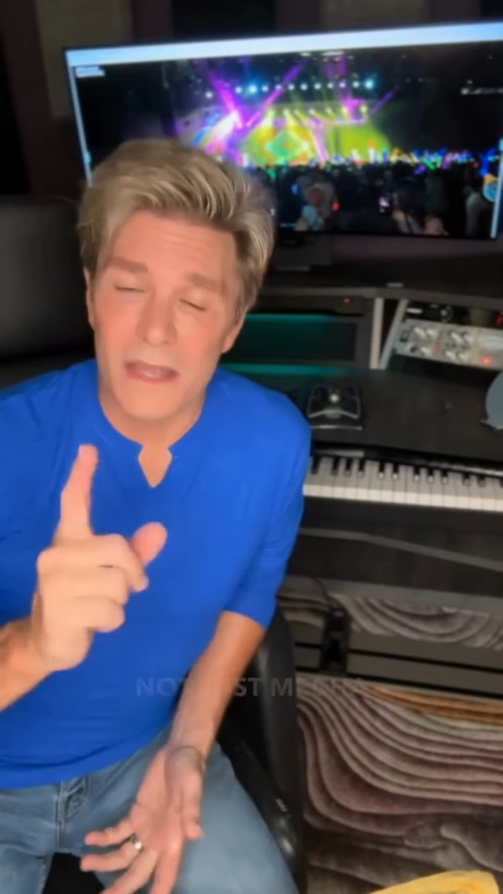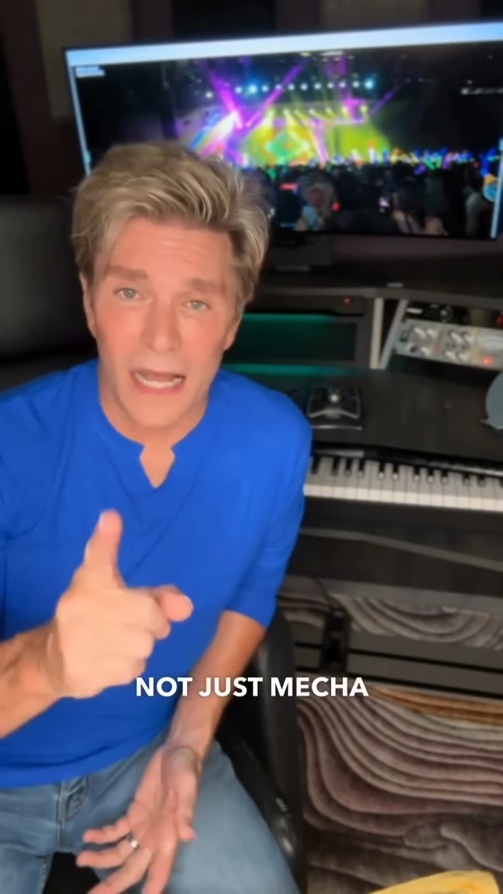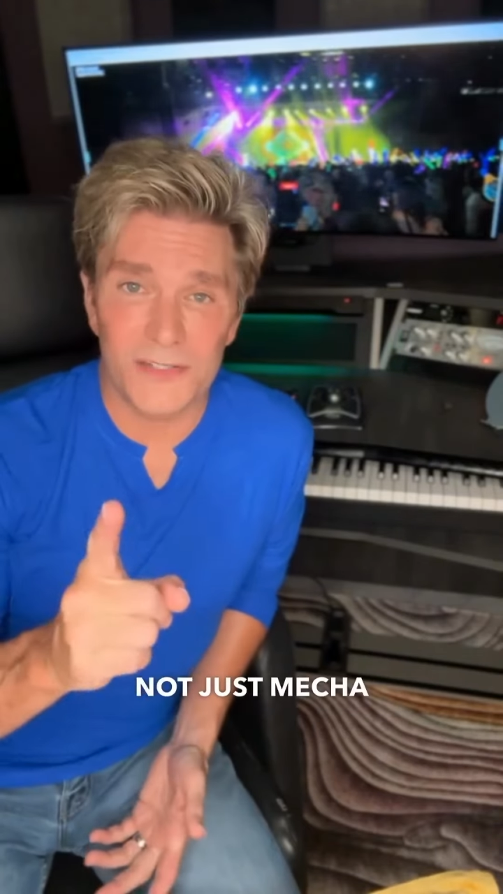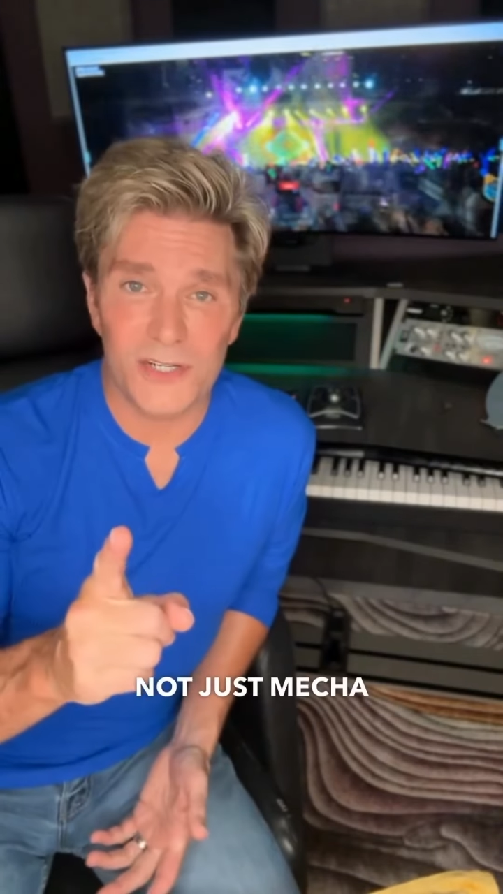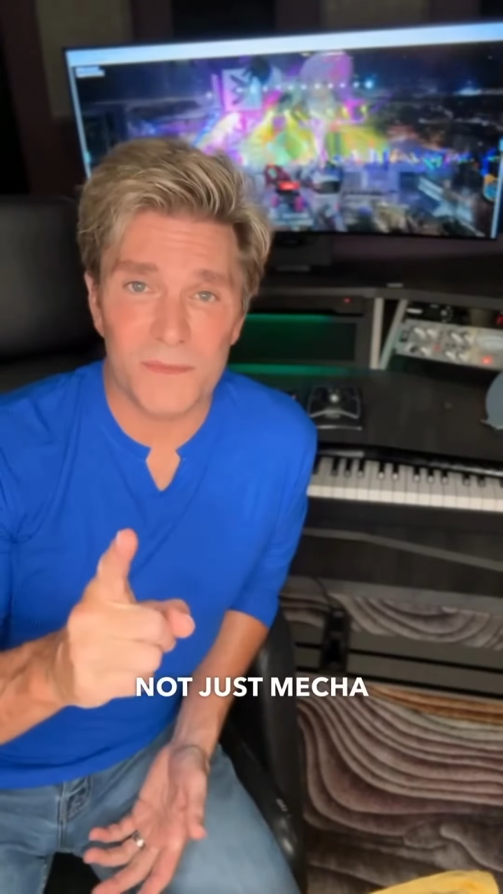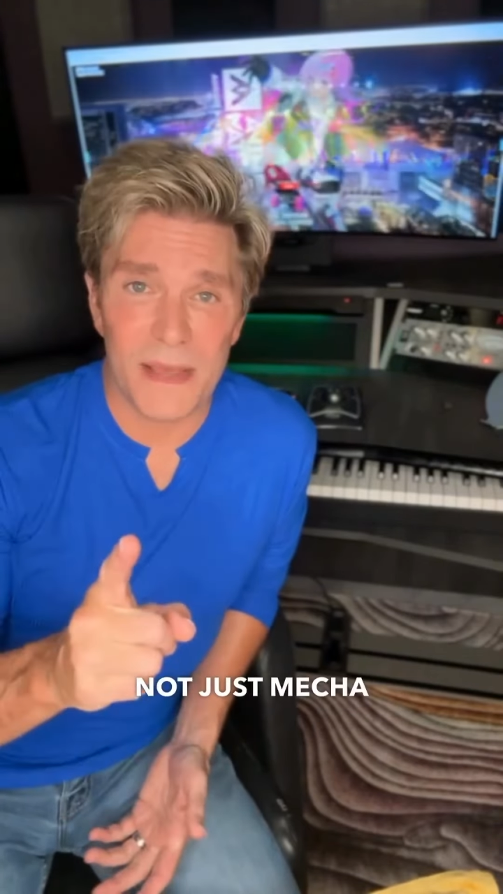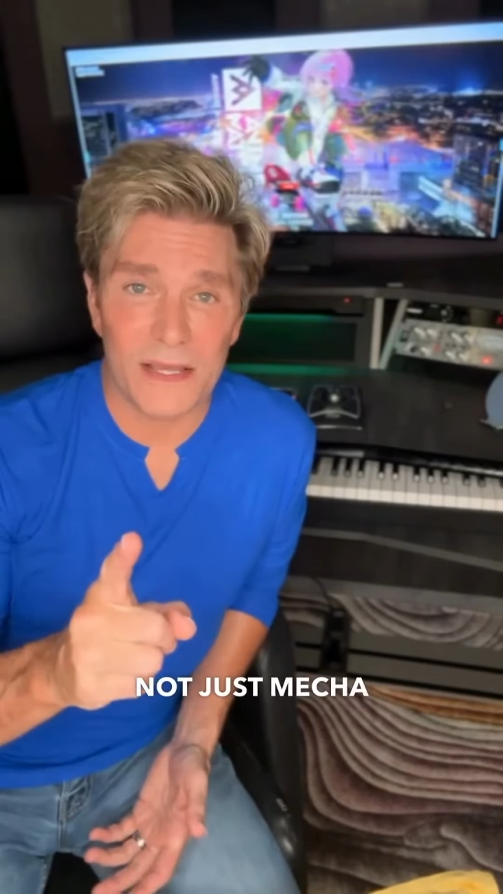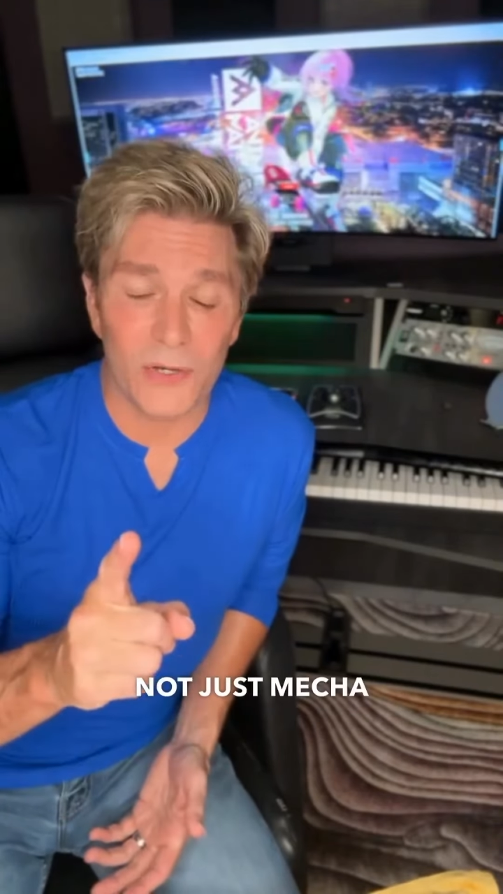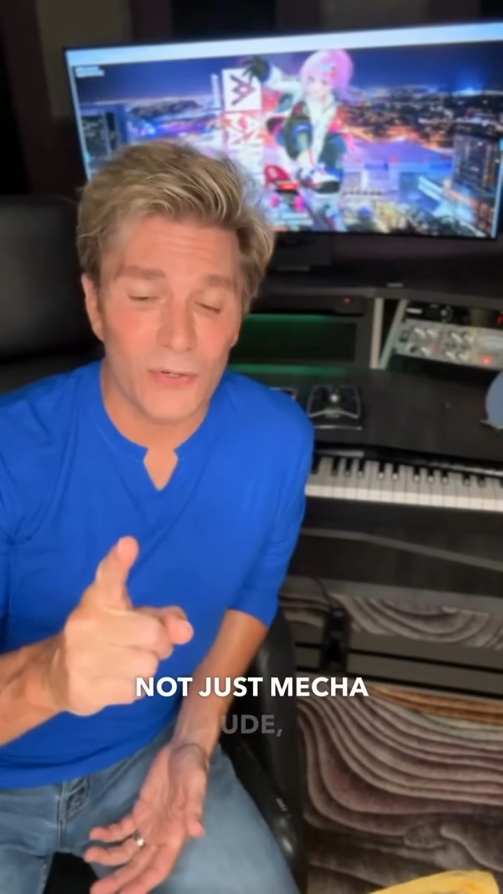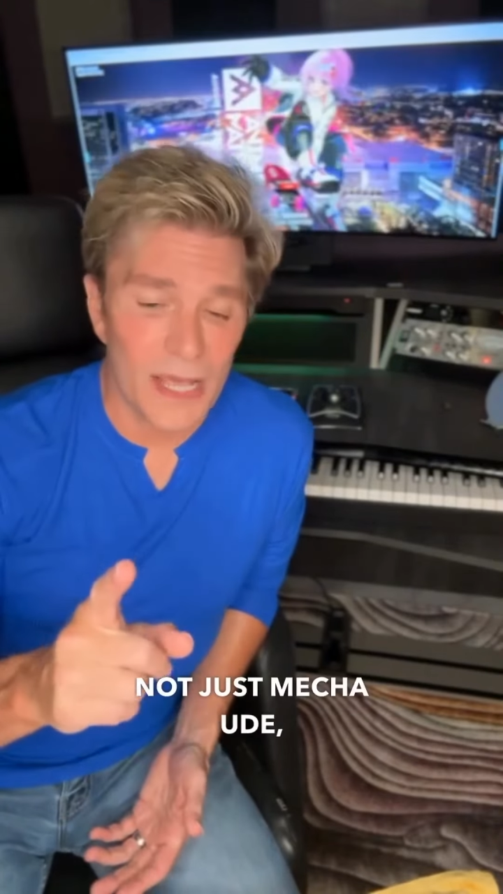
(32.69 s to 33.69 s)
Not just
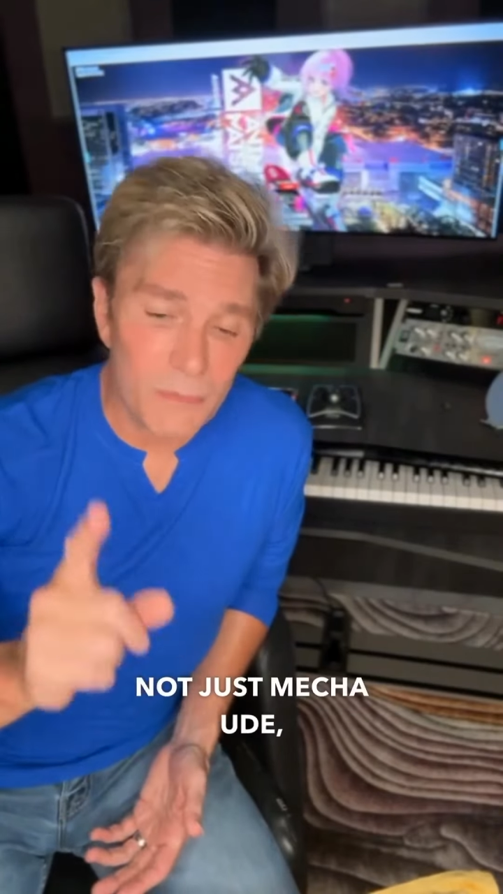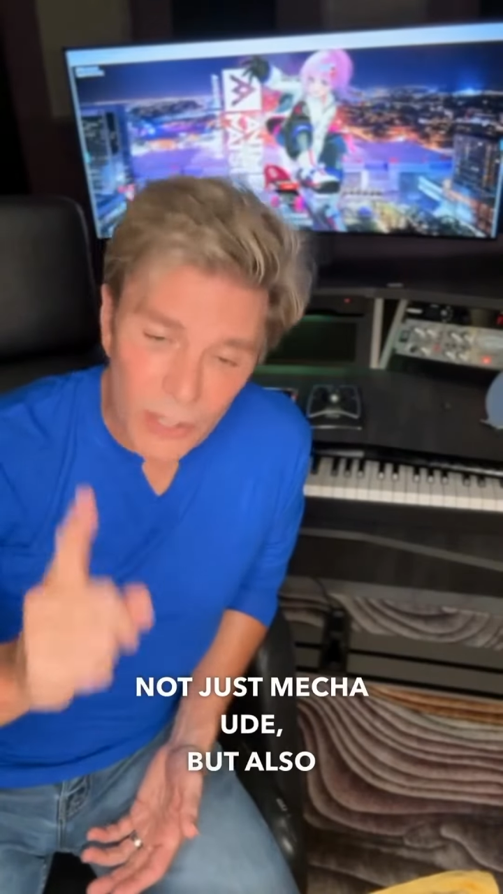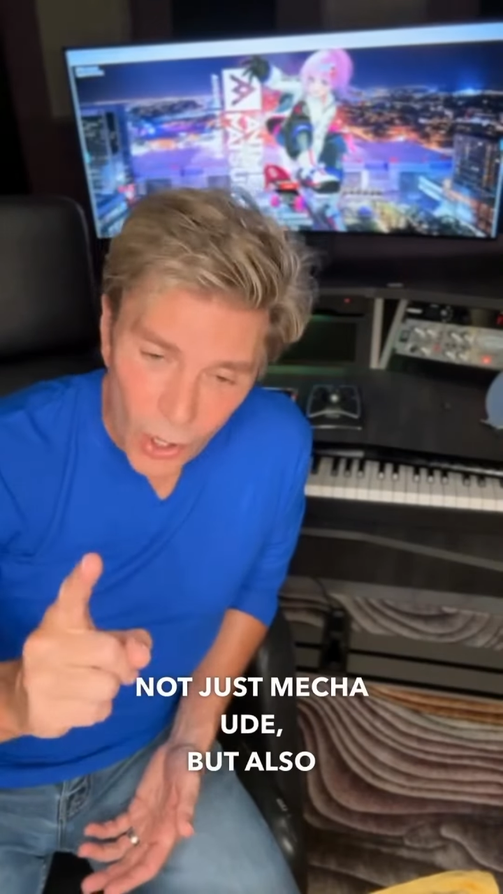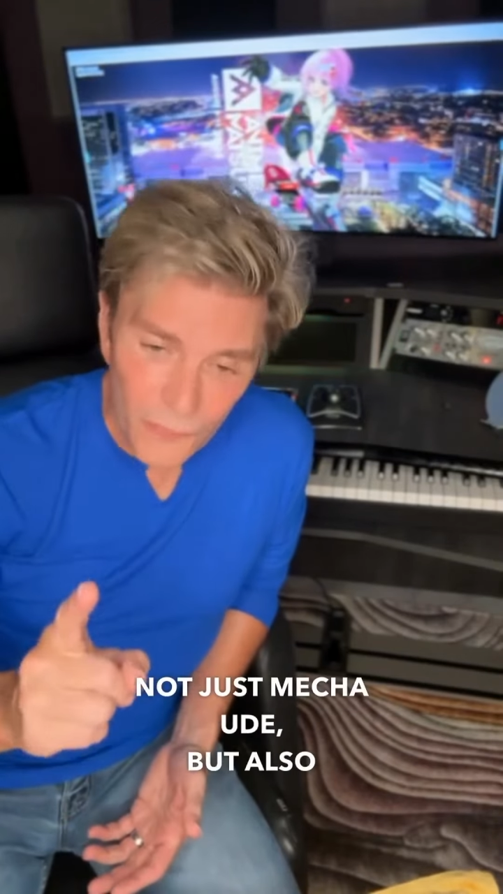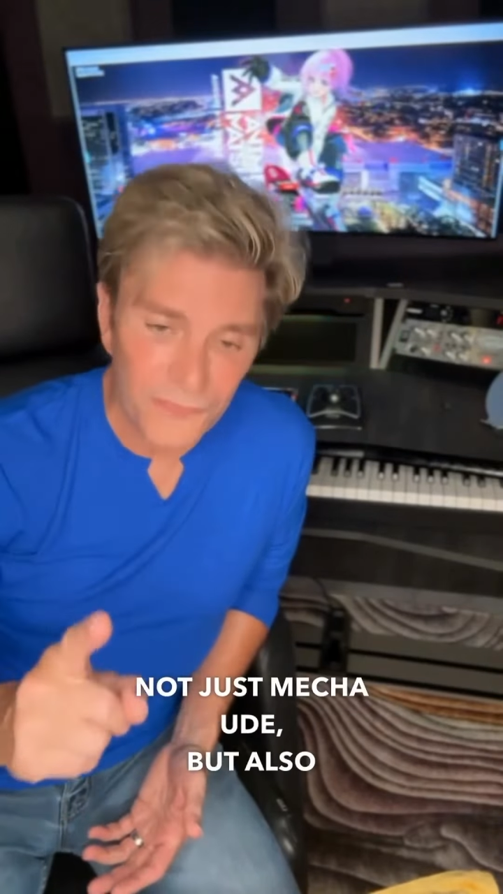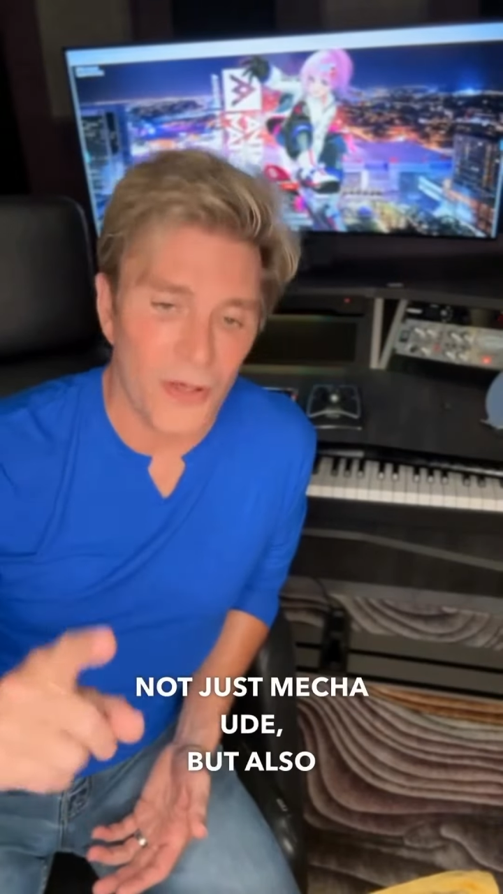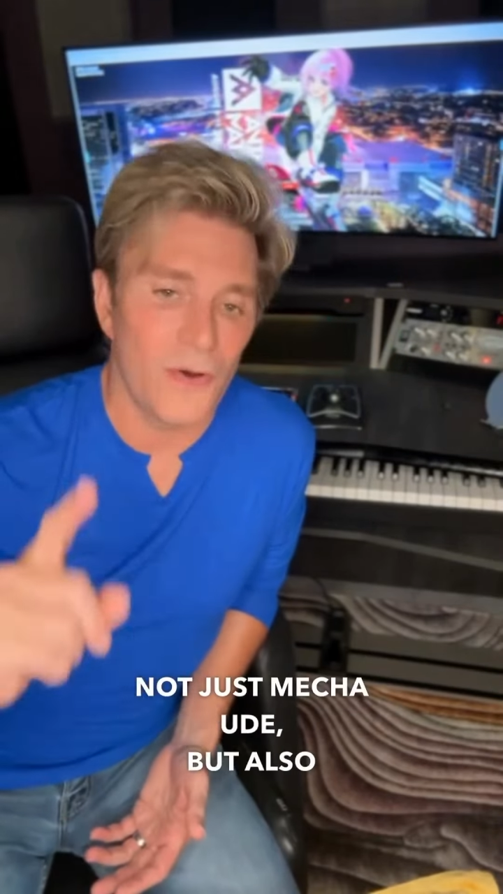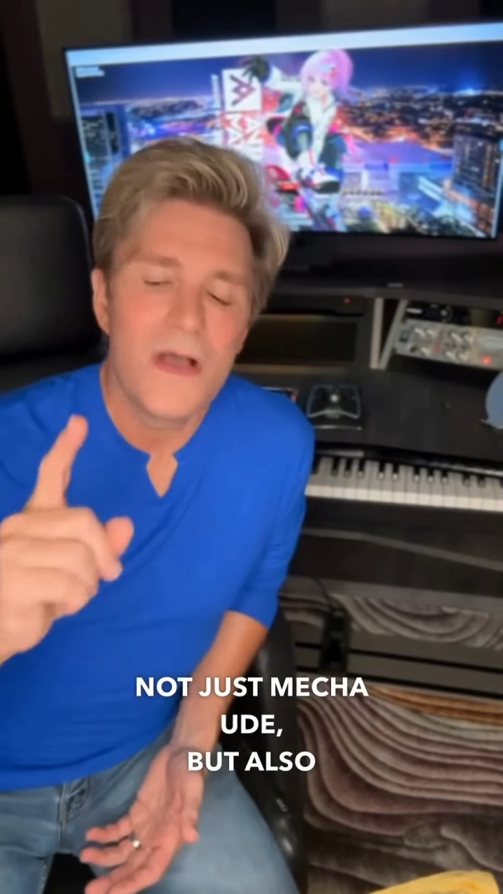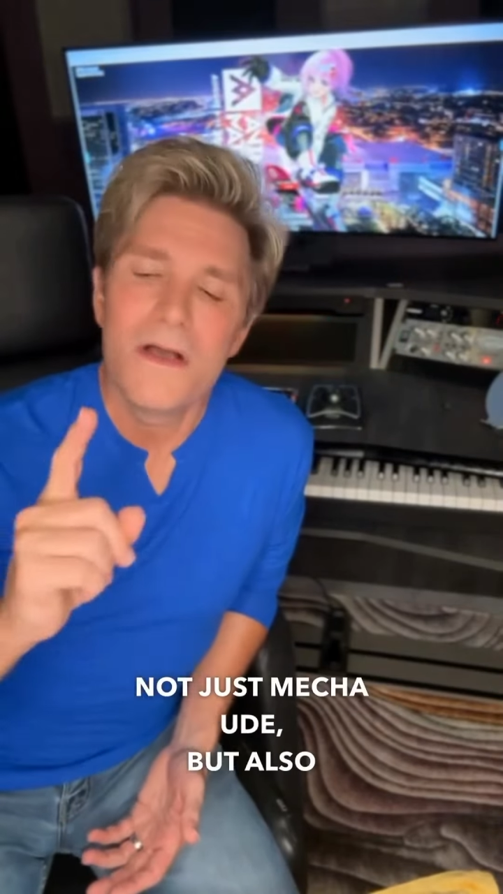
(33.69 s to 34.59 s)
Mecha Ude, but also